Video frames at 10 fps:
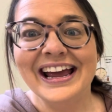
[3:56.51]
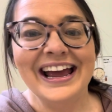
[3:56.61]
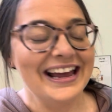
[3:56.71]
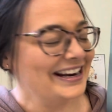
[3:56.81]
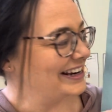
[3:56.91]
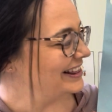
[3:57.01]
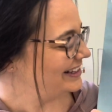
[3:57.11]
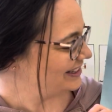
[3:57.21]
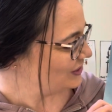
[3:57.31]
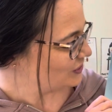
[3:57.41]
And
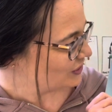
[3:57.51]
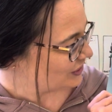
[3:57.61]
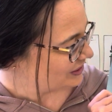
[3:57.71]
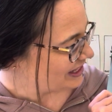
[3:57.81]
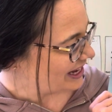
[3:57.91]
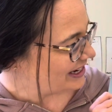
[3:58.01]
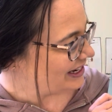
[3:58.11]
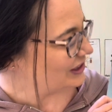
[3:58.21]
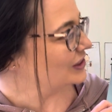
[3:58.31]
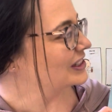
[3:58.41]
this little girl said
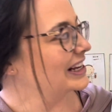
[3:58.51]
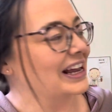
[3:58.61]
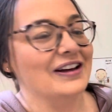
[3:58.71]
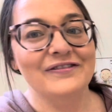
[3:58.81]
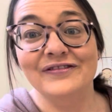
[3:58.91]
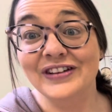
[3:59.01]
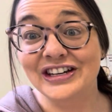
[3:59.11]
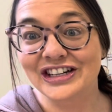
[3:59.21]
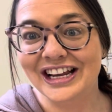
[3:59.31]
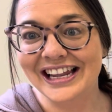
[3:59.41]
it looks like a
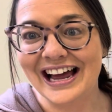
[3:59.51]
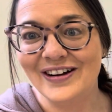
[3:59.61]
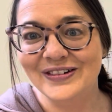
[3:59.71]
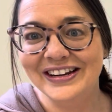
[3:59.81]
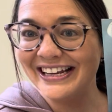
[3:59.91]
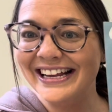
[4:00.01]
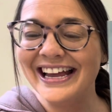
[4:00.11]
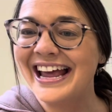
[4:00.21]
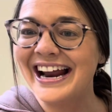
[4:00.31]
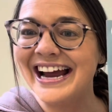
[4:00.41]
fish cloud,
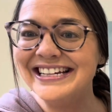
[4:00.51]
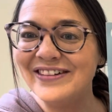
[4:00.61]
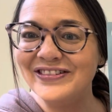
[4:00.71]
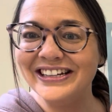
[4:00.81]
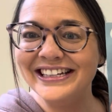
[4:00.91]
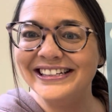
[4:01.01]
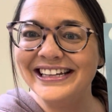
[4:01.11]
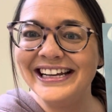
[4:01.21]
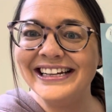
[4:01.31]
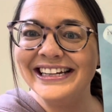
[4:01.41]
and I definitely
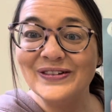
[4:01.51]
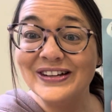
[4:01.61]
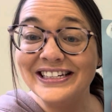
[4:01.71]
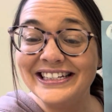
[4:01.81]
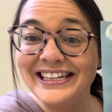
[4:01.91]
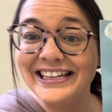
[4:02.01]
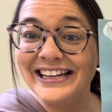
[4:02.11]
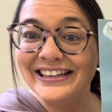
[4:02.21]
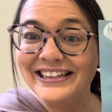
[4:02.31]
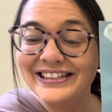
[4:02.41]
see it. You can see
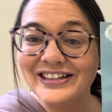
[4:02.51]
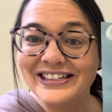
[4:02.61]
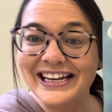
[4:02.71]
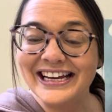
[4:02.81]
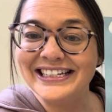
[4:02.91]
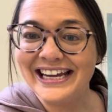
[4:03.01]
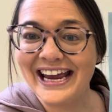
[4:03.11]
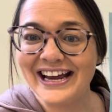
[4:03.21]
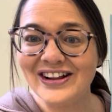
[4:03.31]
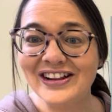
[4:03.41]
that this looks like a
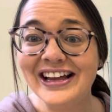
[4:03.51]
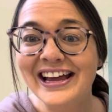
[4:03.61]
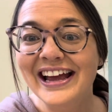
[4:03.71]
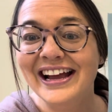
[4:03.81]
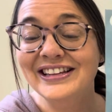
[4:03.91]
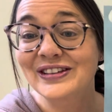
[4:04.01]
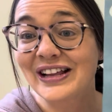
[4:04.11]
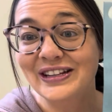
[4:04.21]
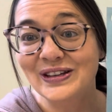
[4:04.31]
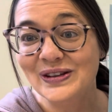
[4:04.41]
tail, and so
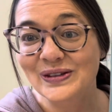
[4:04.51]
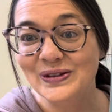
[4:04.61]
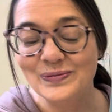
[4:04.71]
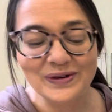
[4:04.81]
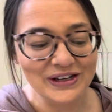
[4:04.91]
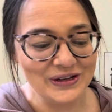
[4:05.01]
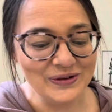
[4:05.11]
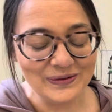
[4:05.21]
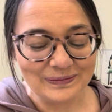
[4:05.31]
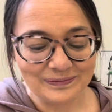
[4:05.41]
that's super cute.